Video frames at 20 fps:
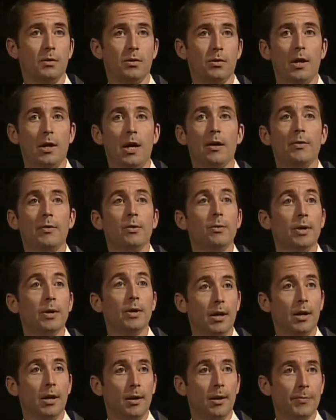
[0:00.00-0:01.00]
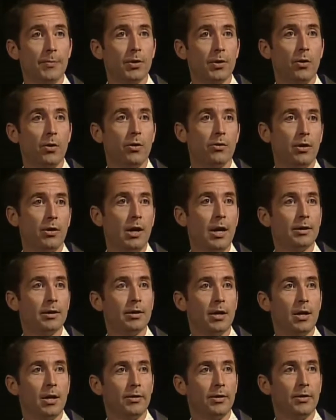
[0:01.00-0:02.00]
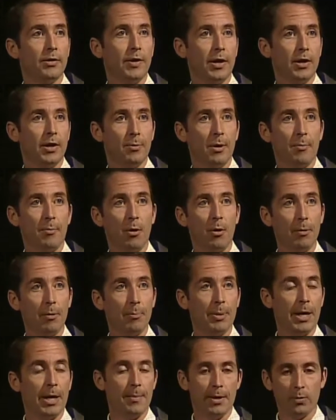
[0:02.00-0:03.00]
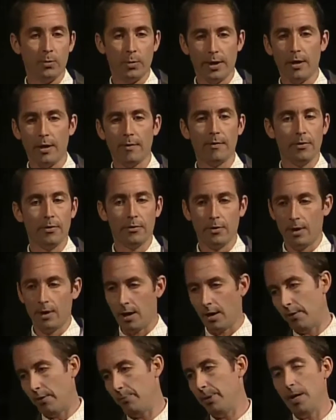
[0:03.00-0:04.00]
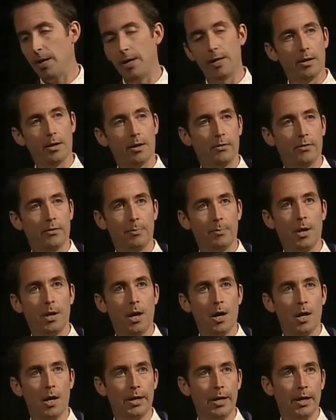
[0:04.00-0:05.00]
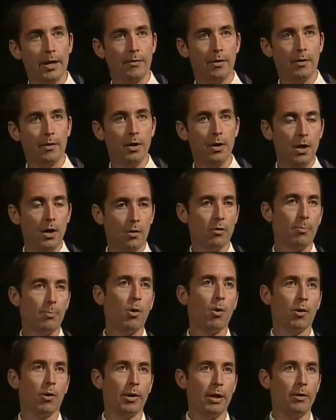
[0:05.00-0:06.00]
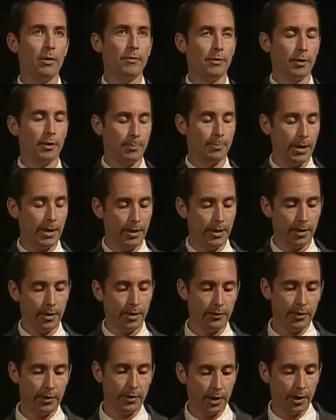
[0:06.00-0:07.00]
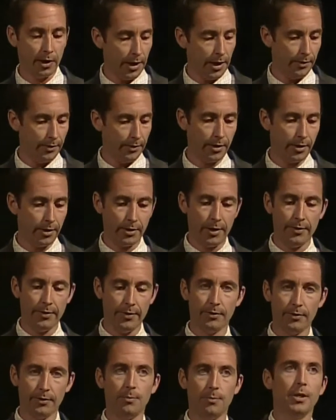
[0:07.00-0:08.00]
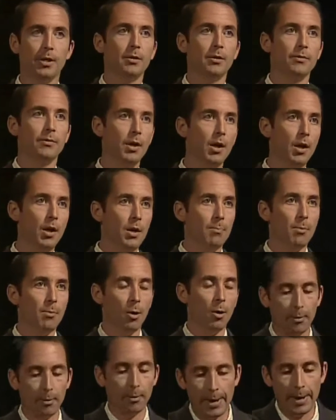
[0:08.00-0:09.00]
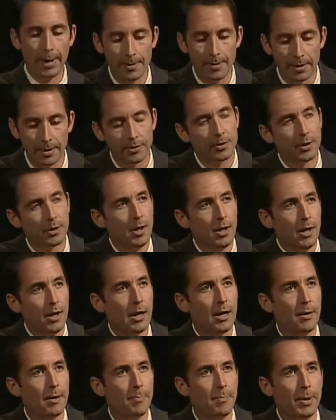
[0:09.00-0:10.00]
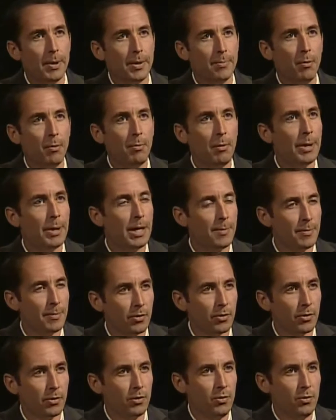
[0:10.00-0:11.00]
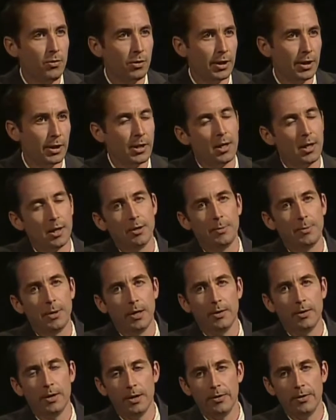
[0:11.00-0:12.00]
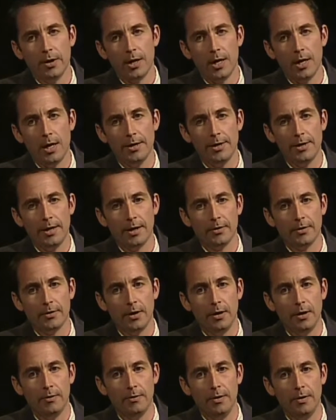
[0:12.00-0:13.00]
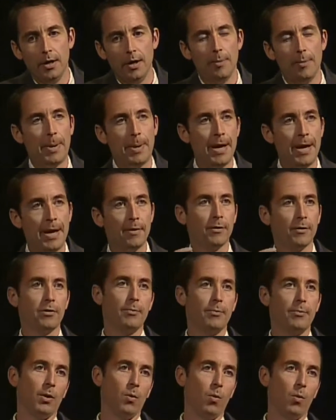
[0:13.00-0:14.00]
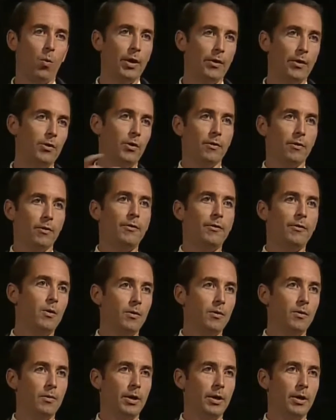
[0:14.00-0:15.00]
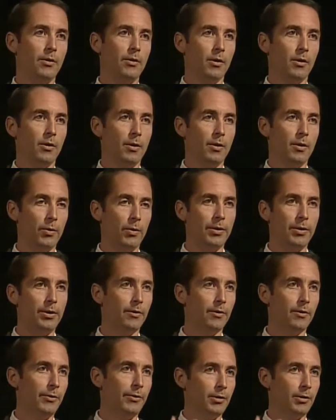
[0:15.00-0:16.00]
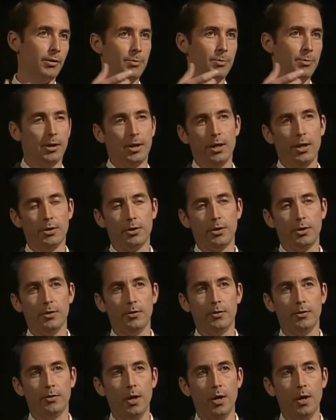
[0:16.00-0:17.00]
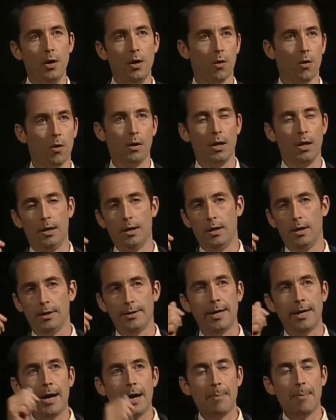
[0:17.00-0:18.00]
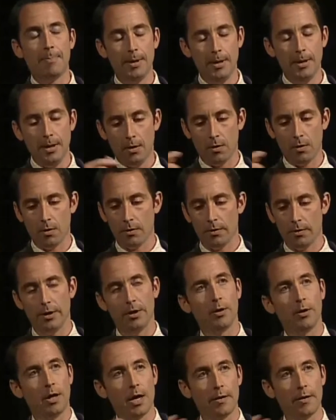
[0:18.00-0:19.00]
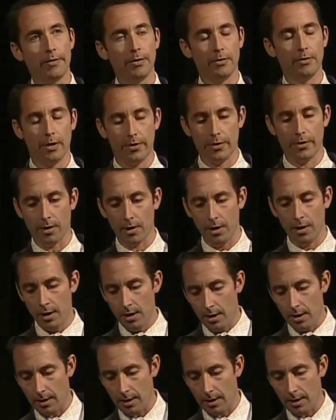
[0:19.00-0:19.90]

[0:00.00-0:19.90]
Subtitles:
So a lot of you. So there's a lot of talk these days about mobile payments. We cover this a lot on the BIA Kelsey blog, and I have a report out for BIA Kelsey clients that's on this subject of mobile payments. But mobile payments are usually talked about in the context of paying for something with your phone, either with a near-field communications or a tap, or a lot of these other